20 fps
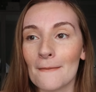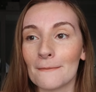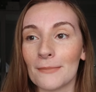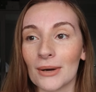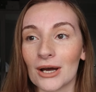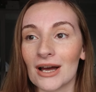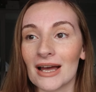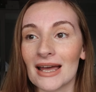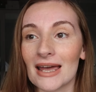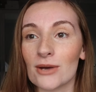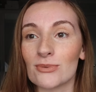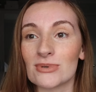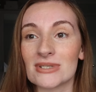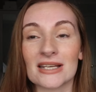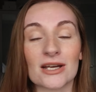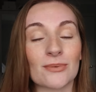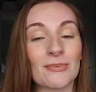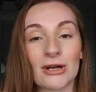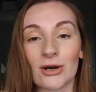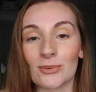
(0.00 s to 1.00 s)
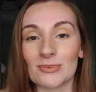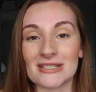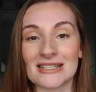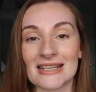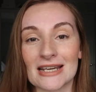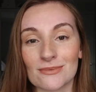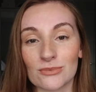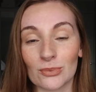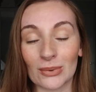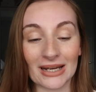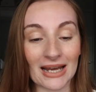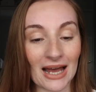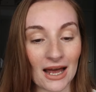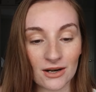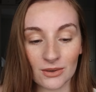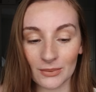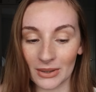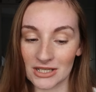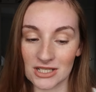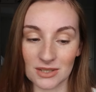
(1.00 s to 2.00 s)
But it was the complete opposite. We
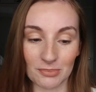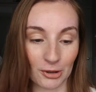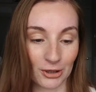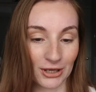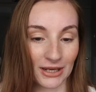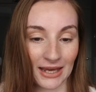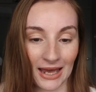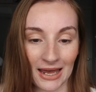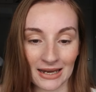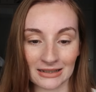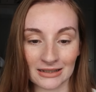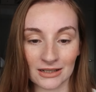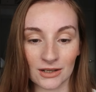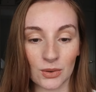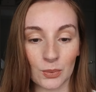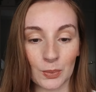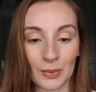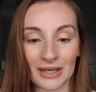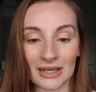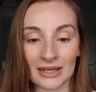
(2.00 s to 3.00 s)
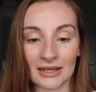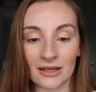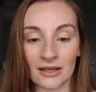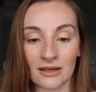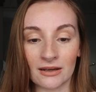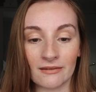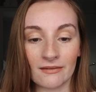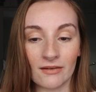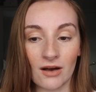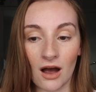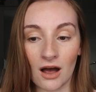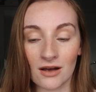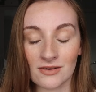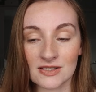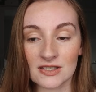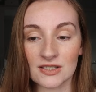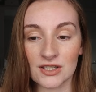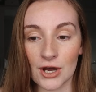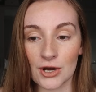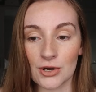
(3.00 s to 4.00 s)
cannot wait to book again. We are
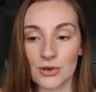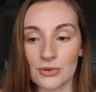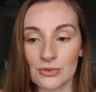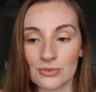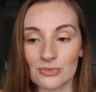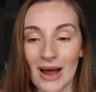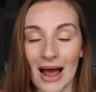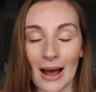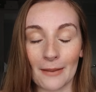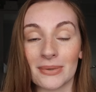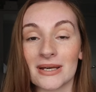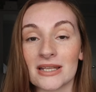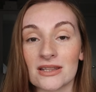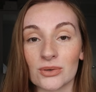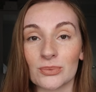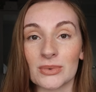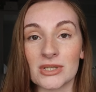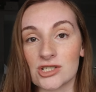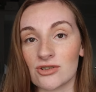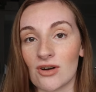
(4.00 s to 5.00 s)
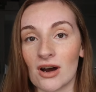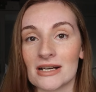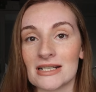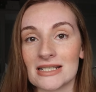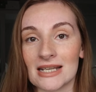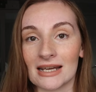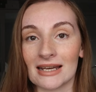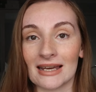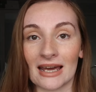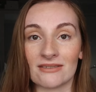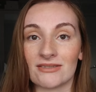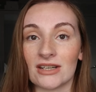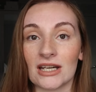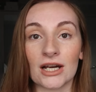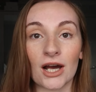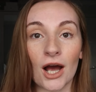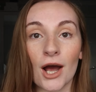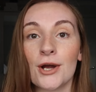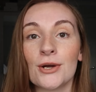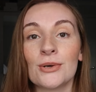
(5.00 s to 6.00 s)
so happy that we tried it and gave it a
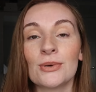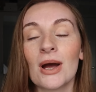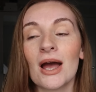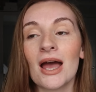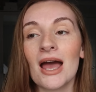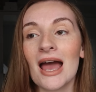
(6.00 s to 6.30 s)
go.